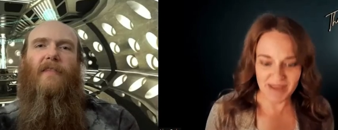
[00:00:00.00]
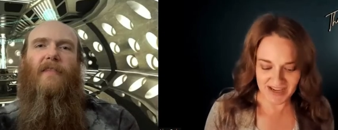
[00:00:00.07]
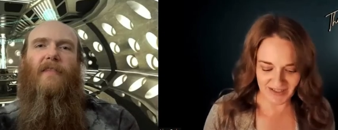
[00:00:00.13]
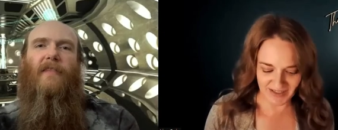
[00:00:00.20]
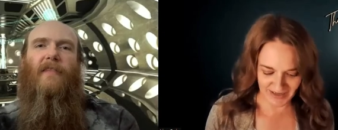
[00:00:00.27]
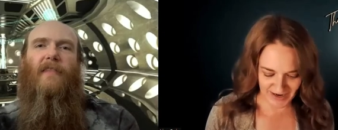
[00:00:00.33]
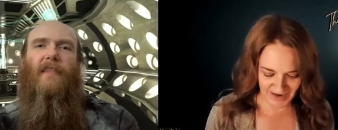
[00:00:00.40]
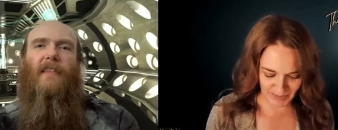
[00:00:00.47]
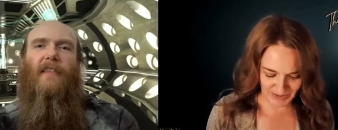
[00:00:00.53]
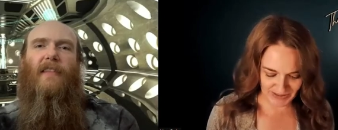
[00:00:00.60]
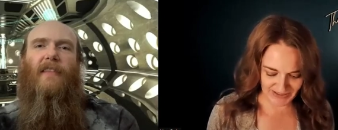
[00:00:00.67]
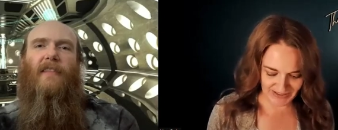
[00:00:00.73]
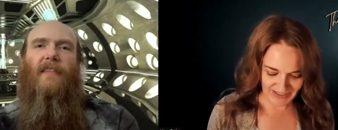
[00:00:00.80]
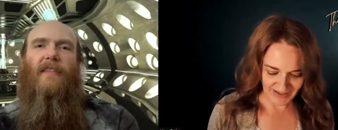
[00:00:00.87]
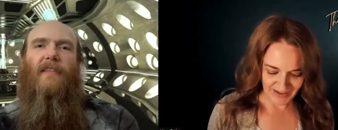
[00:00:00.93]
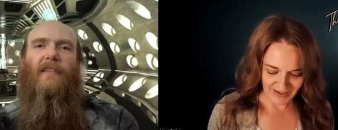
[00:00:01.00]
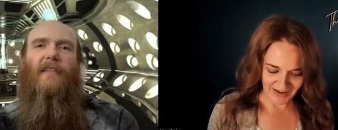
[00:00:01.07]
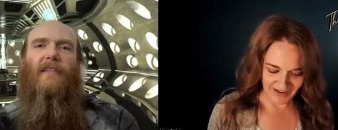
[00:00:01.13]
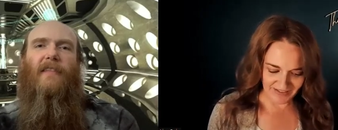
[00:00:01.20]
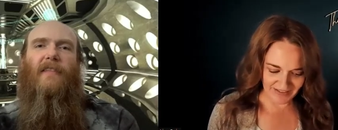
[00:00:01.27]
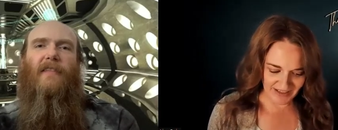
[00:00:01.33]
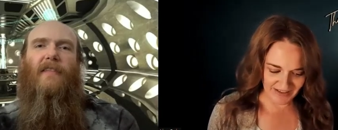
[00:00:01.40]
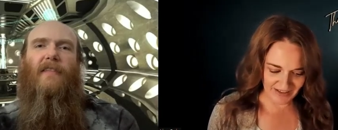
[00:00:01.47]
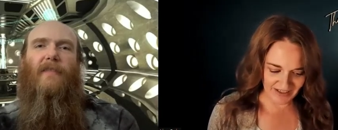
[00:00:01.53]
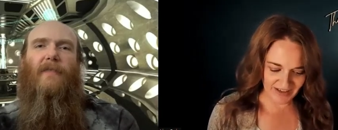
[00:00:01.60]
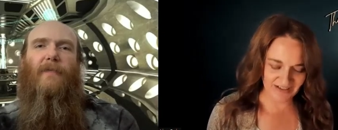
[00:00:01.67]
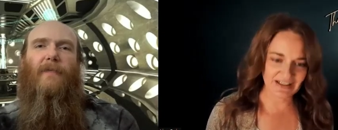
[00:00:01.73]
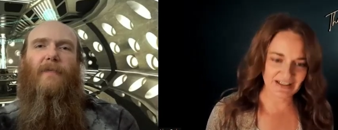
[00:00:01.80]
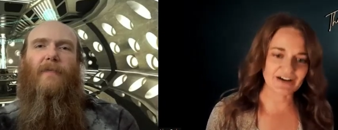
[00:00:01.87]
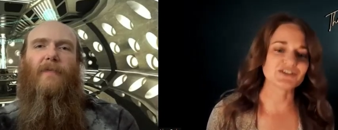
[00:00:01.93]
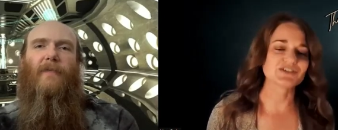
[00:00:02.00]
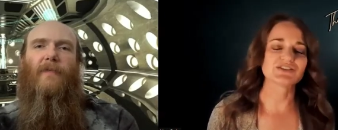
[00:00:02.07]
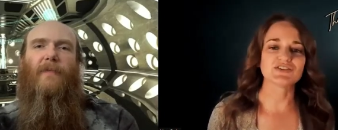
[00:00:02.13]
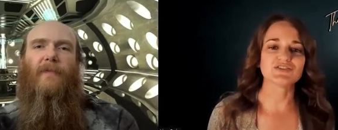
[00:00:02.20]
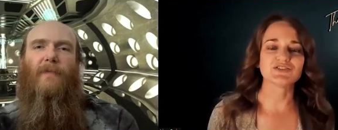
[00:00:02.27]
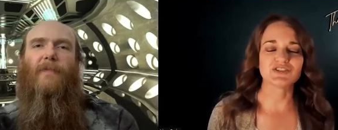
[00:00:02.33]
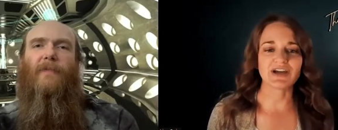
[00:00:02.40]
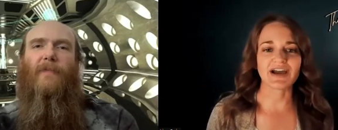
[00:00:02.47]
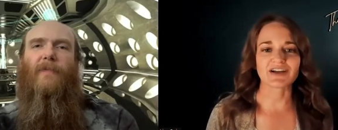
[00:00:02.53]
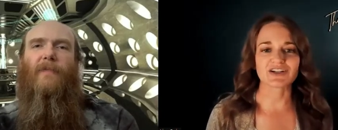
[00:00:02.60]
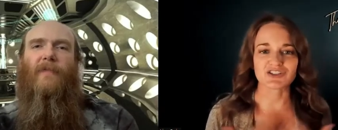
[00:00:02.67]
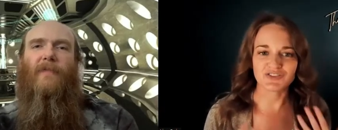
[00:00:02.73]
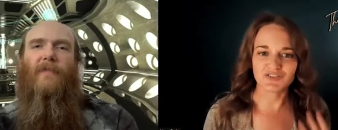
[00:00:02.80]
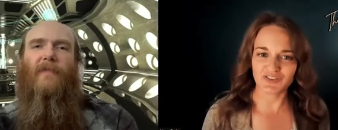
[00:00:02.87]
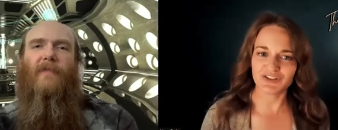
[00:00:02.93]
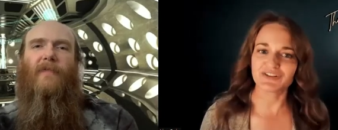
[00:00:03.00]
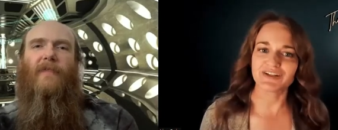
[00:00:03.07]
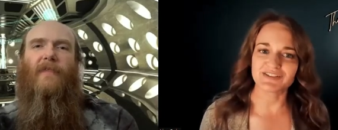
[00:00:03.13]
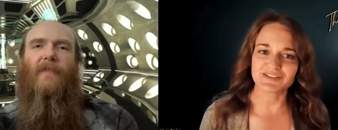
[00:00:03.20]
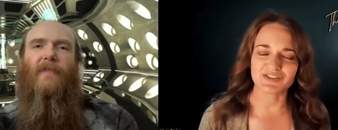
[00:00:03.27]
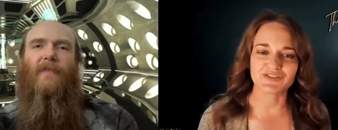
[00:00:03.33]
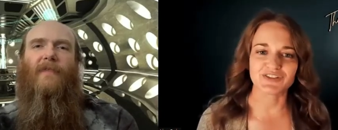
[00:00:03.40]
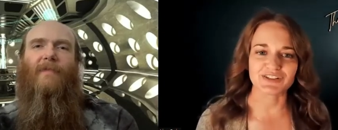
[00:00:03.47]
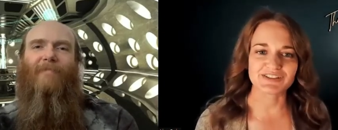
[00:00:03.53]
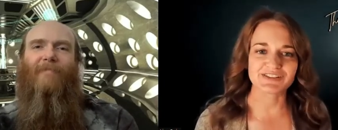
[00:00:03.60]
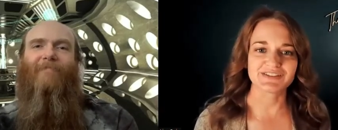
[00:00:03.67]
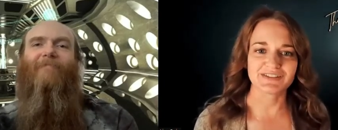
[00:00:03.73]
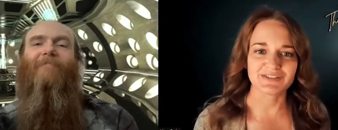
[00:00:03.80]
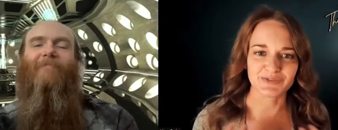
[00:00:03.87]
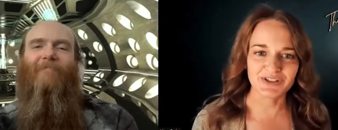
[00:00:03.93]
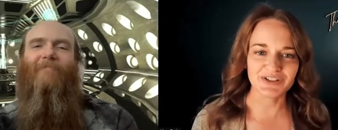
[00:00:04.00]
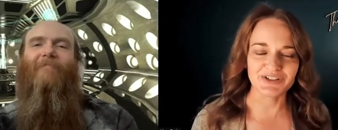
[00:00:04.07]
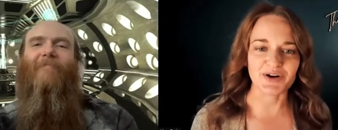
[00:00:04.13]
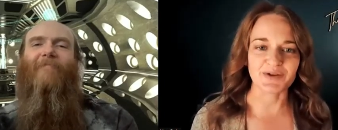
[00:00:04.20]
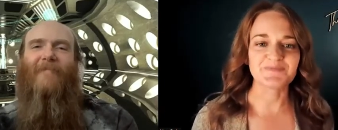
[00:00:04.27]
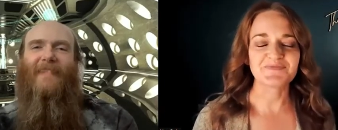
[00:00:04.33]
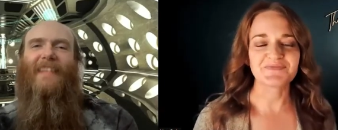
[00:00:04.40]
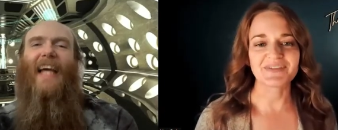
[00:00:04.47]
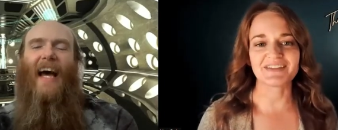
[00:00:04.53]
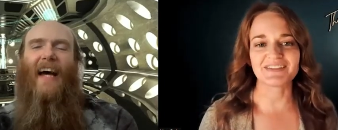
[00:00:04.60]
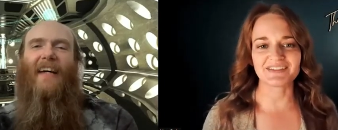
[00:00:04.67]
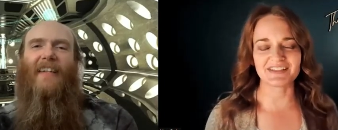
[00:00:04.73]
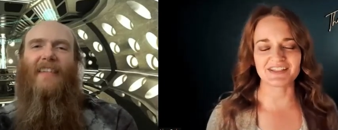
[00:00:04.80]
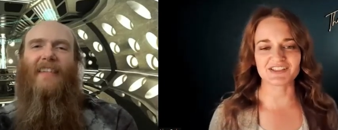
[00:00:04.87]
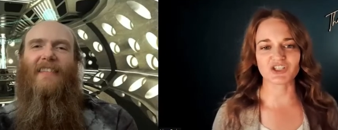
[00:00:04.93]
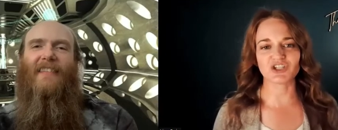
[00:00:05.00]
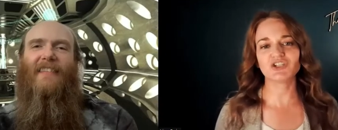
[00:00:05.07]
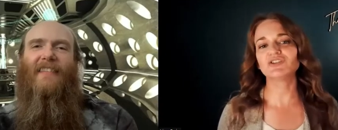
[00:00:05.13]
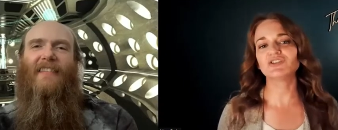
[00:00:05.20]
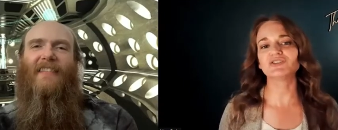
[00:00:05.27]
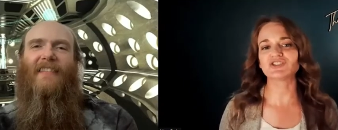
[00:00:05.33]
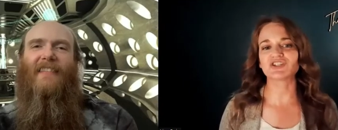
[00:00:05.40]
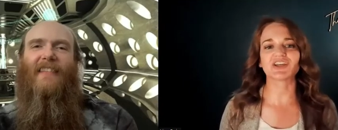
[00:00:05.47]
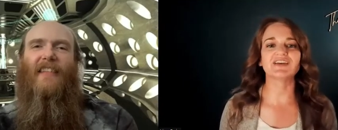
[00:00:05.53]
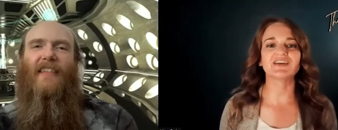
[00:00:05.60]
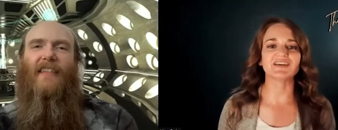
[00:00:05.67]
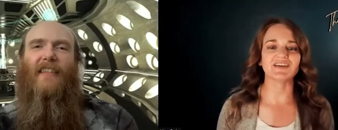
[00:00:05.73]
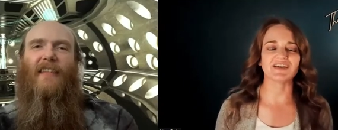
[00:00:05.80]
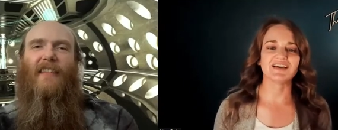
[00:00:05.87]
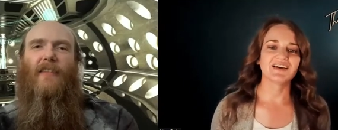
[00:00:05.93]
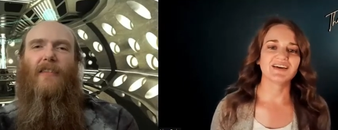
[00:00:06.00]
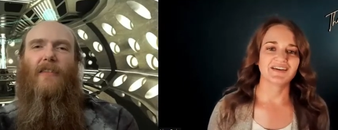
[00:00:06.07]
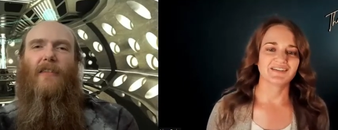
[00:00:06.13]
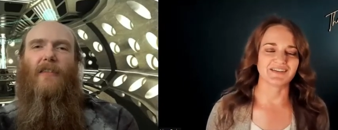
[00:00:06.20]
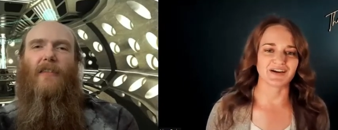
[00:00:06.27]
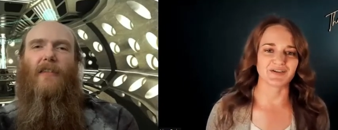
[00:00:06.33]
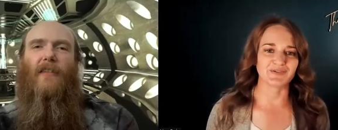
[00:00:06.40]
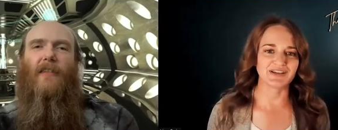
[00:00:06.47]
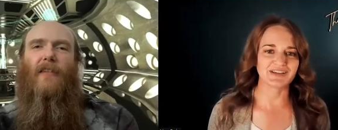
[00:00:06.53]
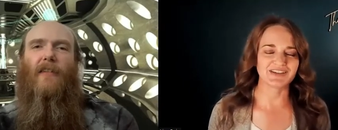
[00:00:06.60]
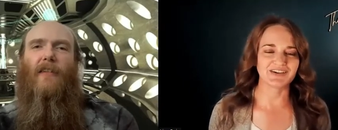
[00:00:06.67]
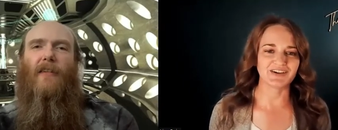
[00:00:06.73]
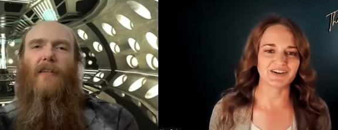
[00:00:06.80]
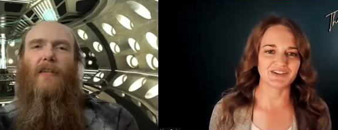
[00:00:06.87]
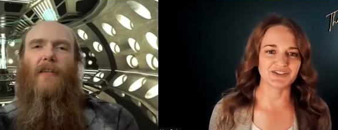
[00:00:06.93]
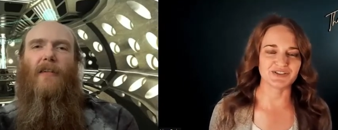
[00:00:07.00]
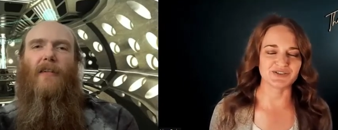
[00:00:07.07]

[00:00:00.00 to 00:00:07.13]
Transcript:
Speaker 1: i'm making it happen and then like allow yourself to actually feel as if it's real i think that's a huge key that we can all